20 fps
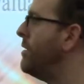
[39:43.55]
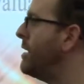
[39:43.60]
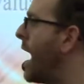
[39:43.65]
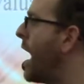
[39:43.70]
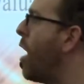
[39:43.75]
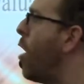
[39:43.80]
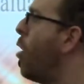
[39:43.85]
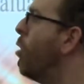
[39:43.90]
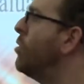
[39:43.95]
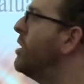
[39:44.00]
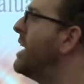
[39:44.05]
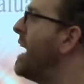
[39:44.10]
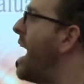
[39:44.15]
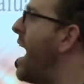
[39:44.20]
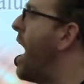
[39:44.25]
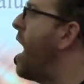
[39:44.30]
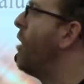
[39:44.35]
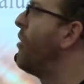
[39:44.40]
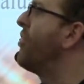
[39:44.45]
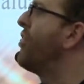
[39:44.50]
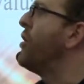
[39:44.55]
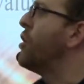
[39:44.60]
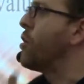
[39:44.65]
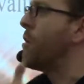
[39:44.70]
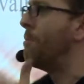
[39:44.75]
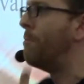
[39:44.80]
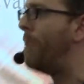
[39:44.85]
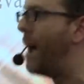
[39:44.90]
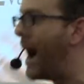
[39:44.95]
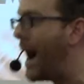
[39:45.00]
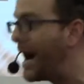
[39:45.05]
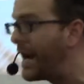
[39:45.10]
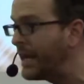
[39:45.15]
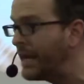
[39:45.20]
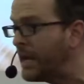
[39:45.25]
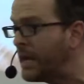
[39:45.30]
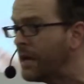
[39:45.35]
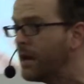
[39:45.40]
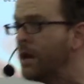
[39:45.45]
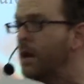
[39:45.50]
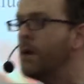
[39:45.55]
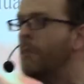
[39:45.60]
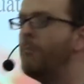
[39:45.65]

not only a healthier body,